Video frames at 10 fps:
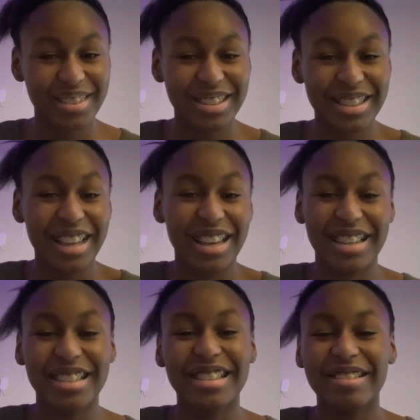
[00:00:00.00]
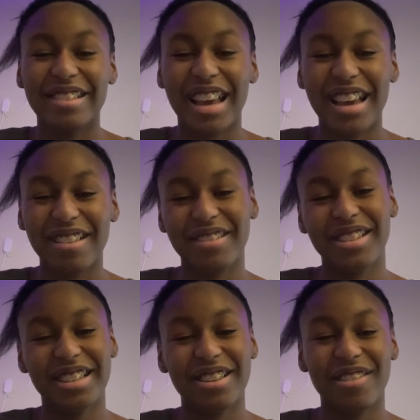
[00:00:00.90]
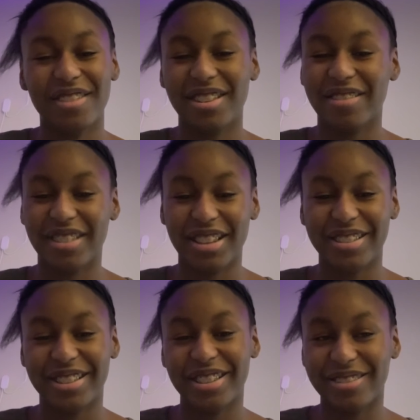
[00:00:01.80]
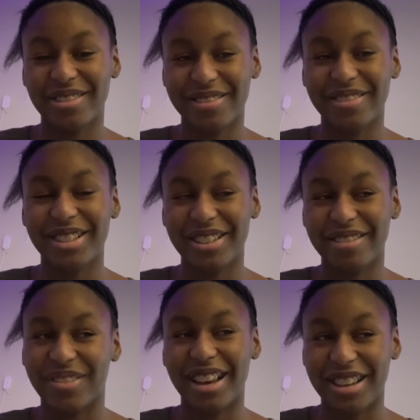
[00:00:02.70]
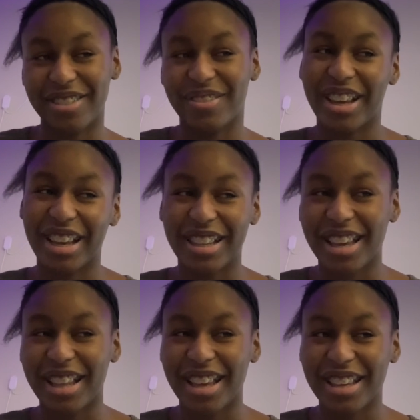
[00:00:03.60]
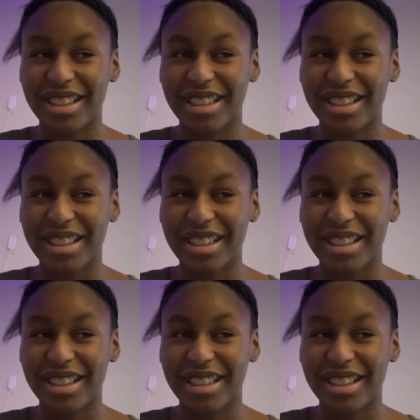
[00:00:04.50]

hey, you can't really go wrong with a shoujo anime, like,